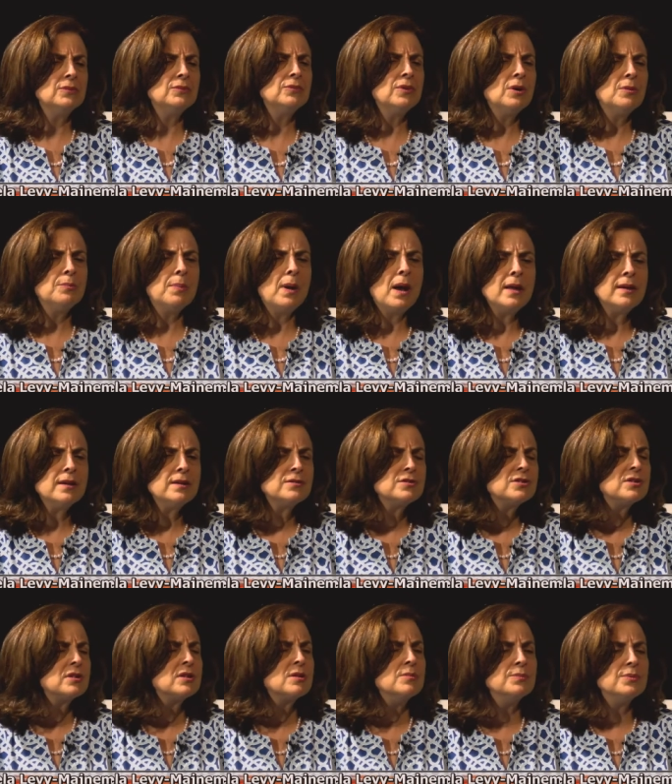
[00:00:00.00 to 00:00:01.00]
robotics
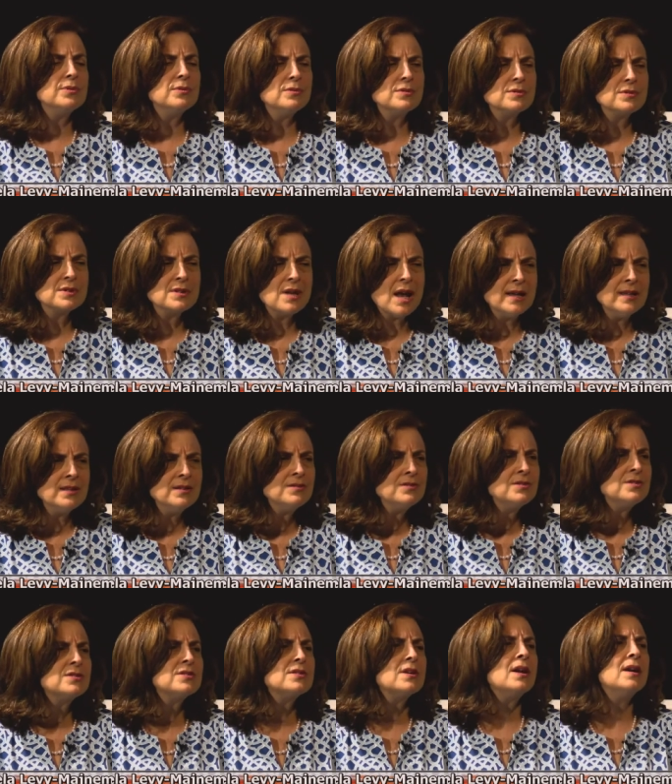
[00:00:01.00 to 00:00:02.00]
to computer
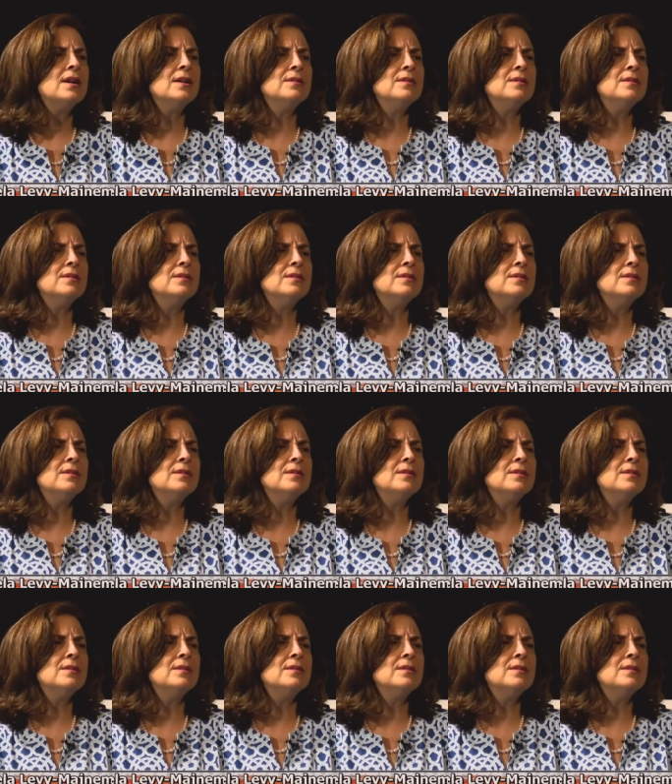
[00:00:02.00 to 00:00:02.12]
science.